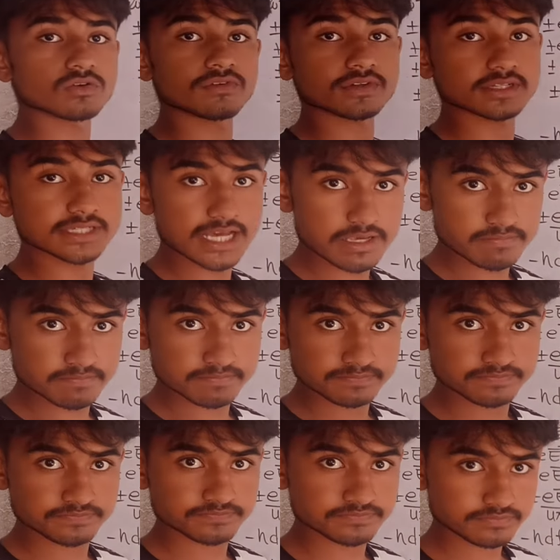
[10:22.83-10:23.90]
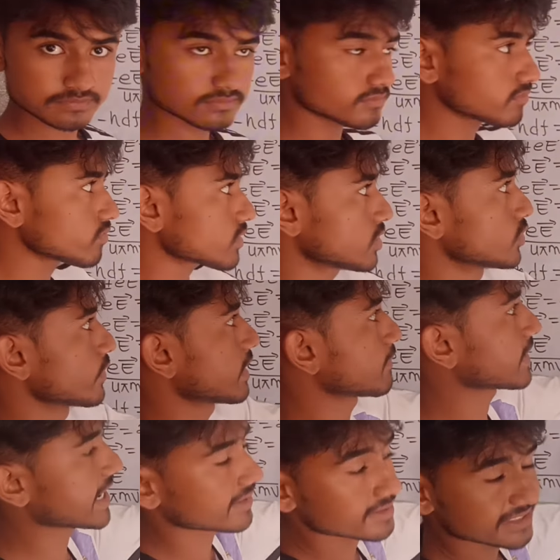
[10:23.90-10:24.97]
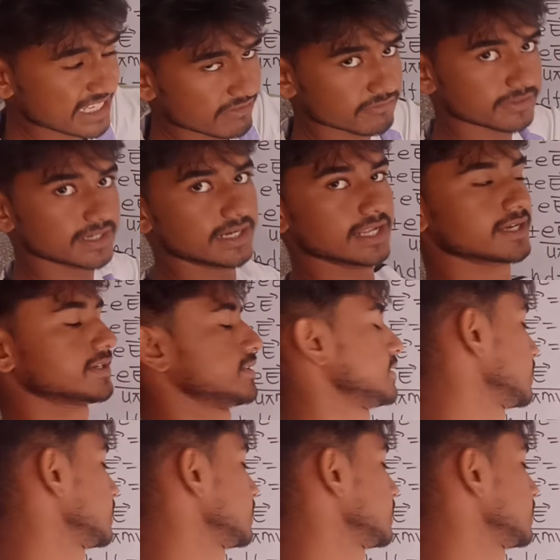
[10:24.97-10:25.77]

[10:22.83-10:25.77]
over the time. You are applying the same field.